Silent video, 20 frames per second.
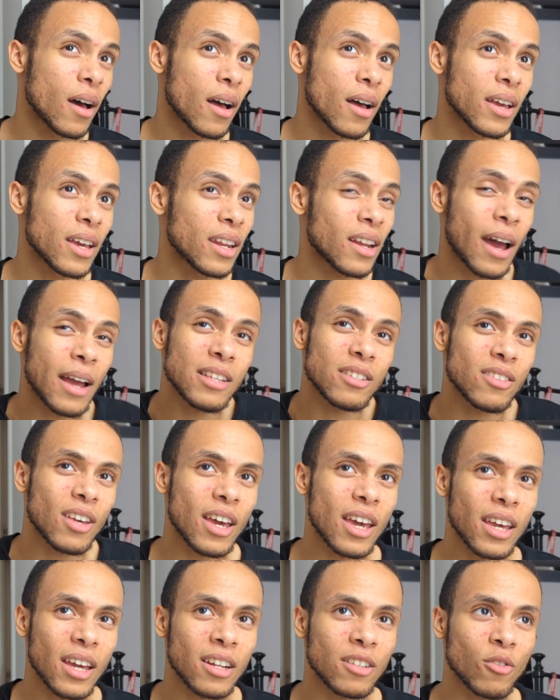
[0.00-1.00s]
In hindsight,
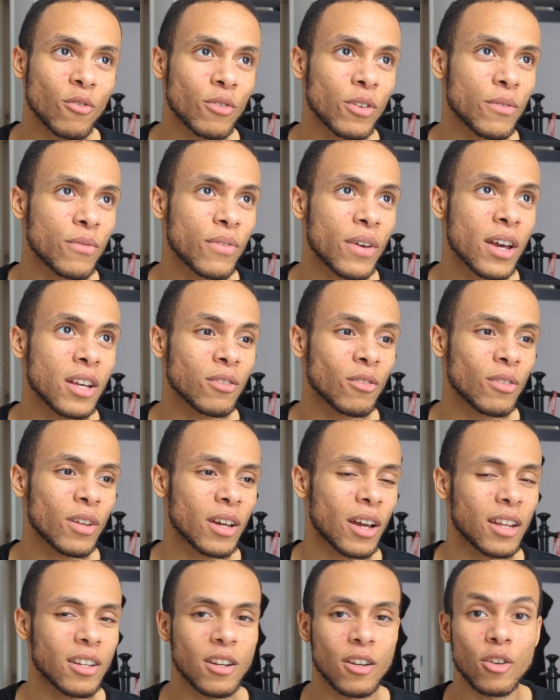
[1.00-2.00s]
again, it's not really fair. It's not like
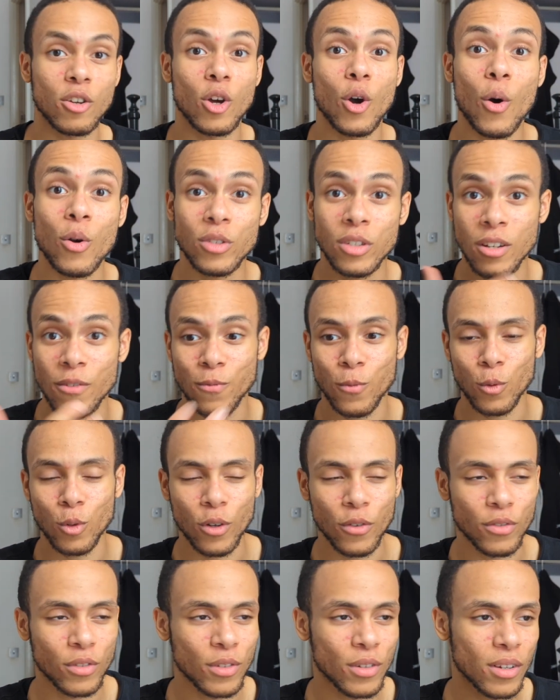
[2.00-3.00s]
I didn't know I was going to fall
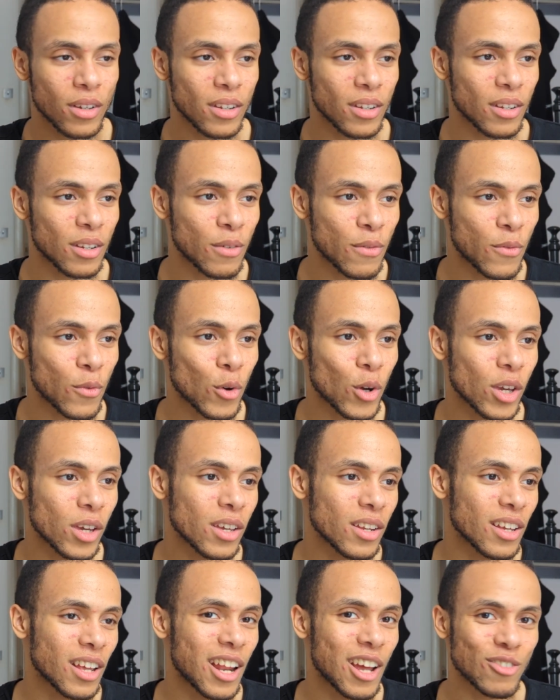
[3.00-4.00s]
off the void,
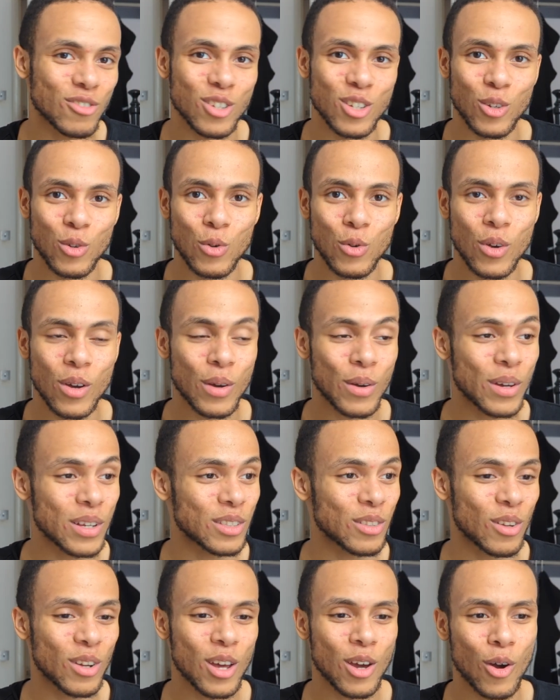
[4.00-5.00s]
the electric scooter. It's
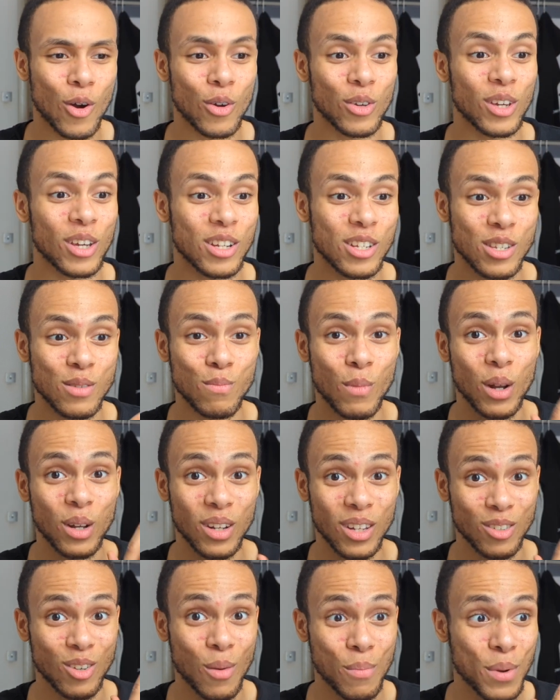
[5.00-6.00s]
not like, oh yeah, this is
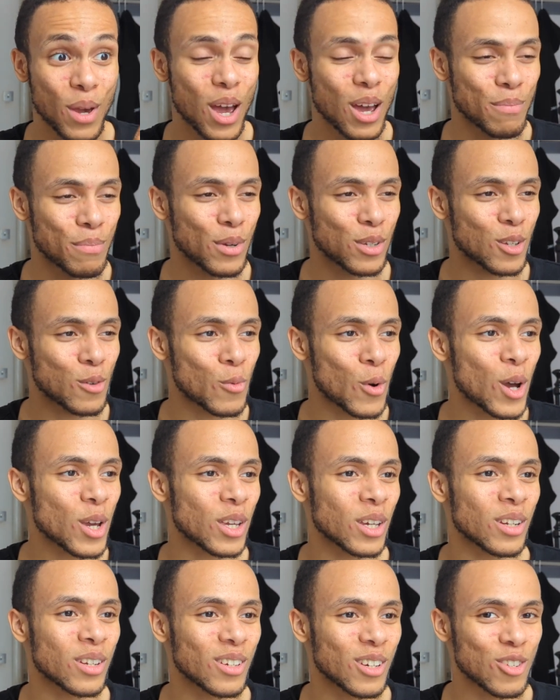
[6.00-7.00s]
Monday, so I better put some work
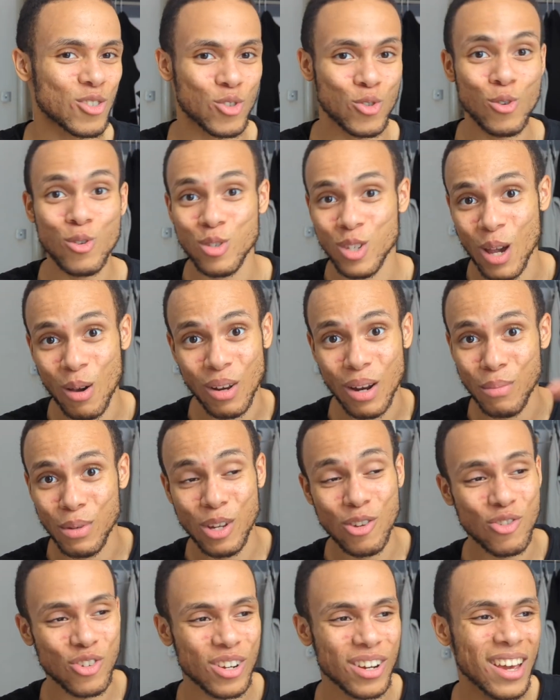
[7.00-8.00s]
in because Tuesday I'm going to be
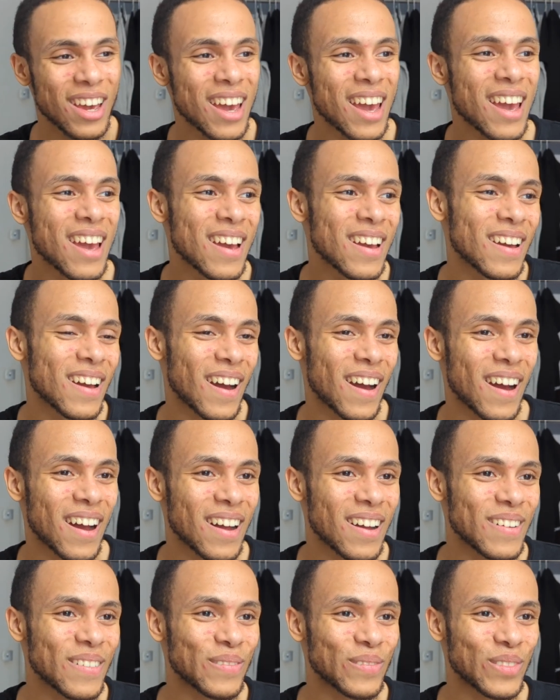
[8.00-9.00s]
injured.
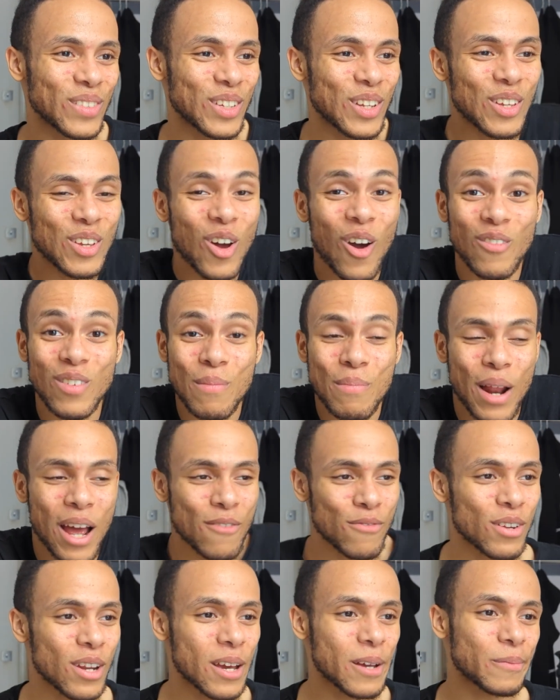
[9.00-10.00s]
Yeah, you can't really plan
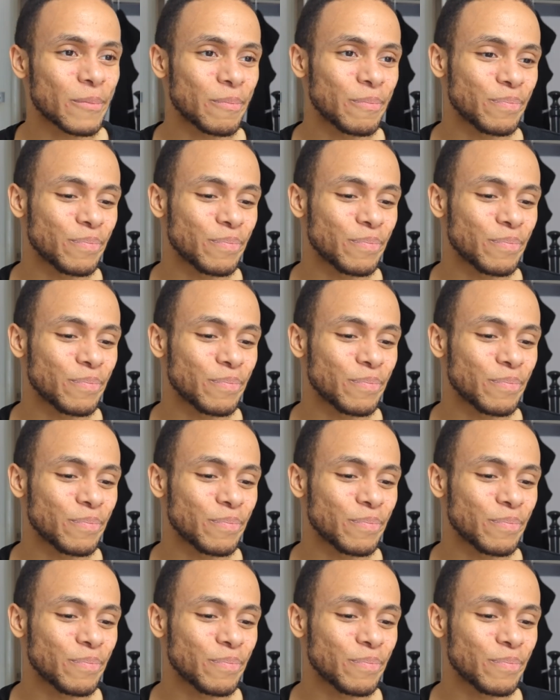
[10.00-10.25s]
for that.